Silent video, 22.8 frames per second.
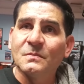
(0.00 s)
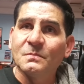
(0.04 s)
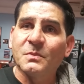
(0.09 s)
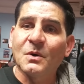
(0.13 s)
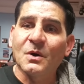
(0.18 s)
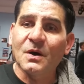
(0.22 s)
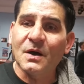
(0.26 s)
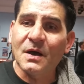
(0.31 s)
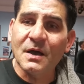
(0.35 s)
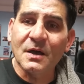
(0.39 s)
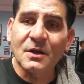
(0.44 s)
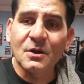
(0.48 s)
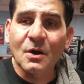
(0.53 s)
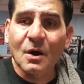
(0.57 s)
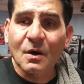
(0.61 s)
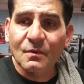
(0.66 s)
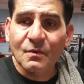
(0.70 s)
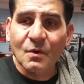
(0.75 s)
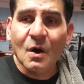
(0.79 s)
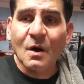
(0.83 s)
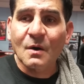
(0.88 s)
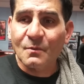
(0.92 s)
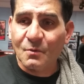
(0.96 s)
But ain't
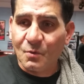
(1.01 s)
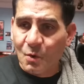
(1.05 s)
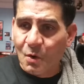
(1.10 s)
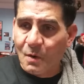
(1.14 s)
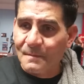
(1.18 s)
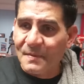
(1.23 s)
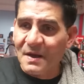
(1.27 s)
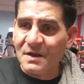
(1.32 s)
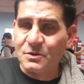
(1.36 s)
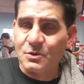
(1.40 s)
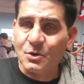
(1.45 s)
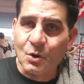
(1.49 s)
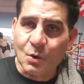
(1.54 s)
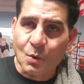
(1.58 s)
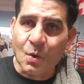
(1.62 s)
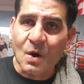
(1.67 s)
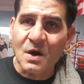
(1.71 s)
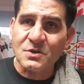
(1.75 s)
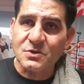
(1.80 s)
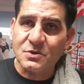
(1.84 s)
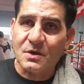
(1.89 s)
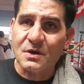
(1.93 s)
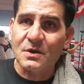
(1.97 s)
nothing wrong, going back to the
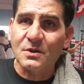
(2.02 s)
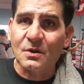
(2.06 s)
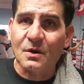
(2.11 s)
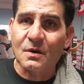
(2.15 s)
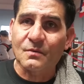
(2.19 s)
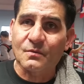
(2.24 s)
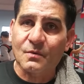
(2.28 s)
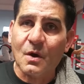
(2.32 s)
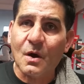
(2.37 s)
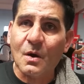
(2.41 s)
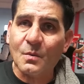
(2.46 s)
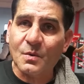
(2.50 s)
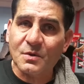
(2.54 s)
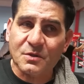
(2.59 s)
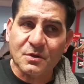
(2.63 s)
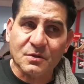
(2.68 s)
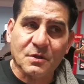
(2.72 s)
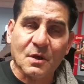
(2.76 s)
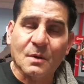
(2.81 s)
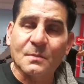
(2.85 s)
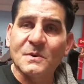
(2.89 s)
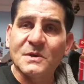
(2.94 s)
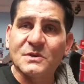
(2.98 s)
question, ain't nothing wrong with
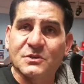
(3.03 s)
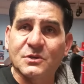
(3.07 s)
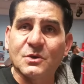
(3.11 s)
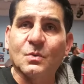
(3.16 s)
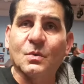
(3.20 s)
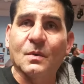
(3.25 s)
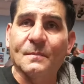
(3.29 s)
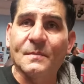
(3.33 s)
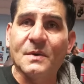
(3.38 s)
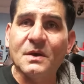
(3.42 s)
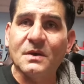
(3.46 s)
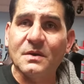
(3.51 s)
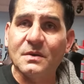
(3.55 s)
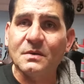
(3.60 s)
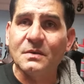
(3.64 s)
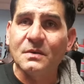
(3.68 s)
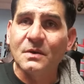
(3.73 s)
the WC to me.